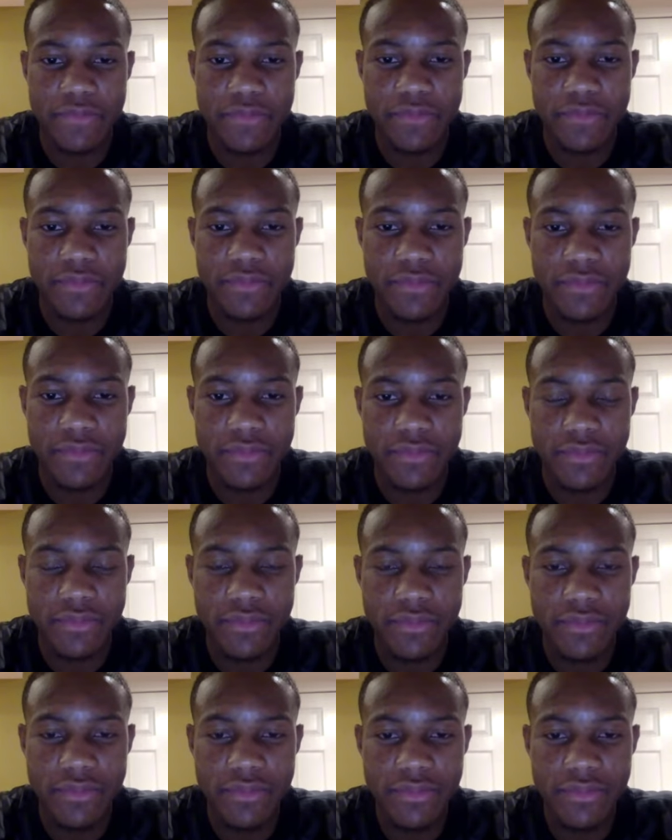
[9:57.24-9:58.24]

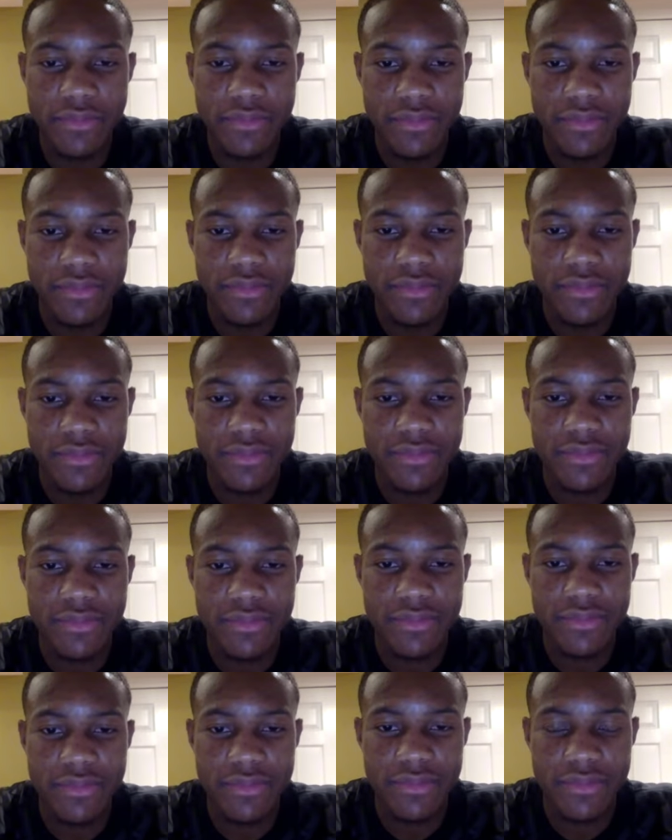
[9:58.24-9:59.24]

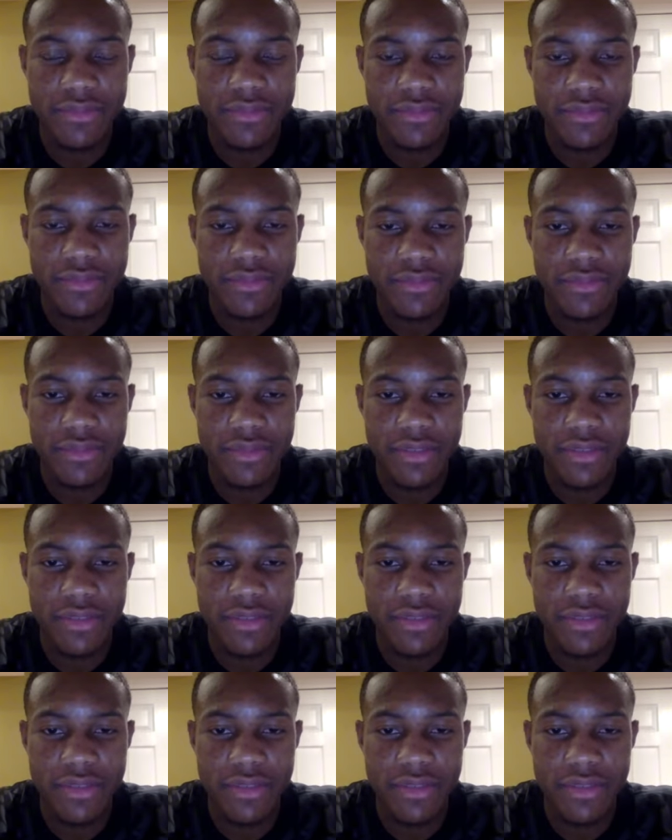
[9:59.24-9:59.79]
(silent)